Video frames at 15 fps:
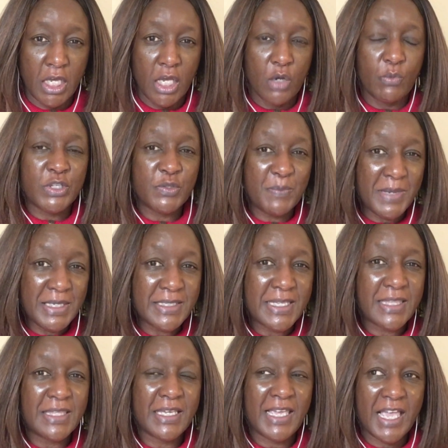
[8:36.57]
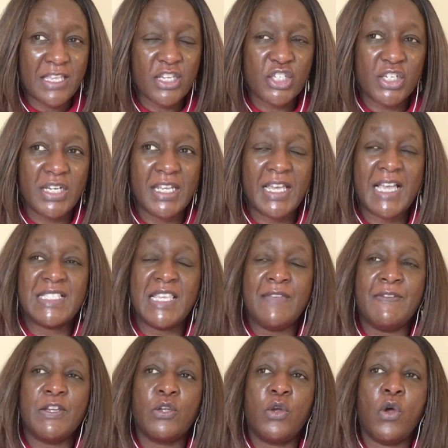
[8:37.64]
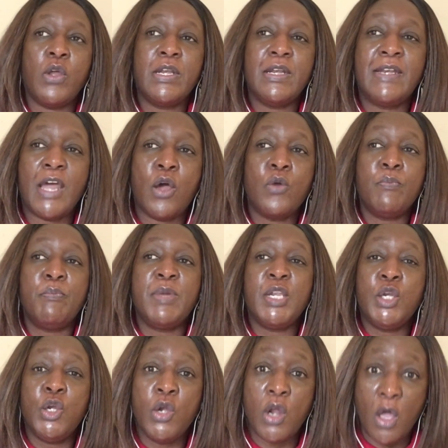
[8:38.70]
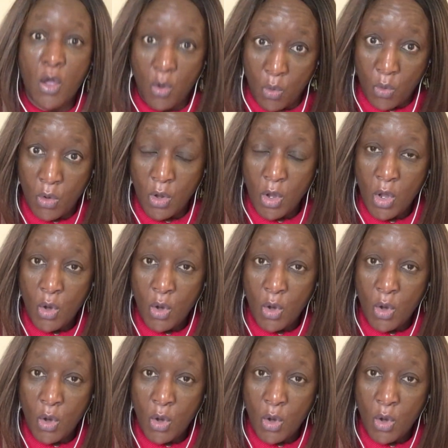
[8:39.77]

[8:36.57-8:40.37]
which means that the Kenya shilling has even gone down below